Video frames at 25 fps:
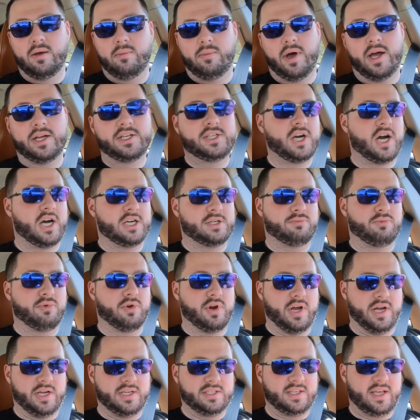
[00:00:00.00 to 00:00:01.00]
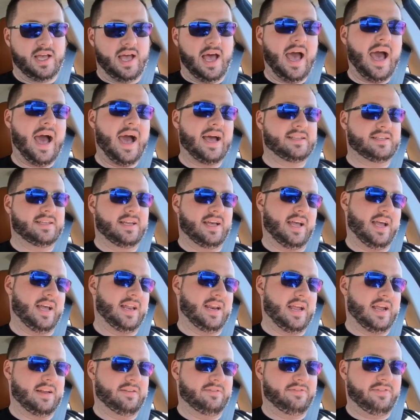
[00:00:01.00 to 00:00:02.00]
by Josh Briggs at
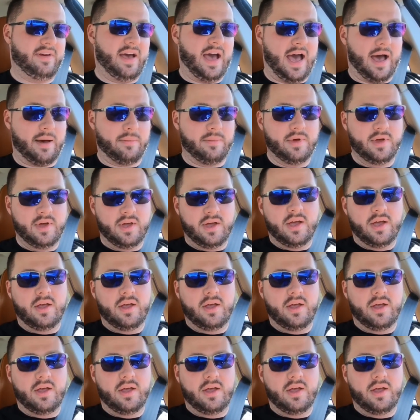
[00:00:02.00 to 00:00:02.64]
88 Fab.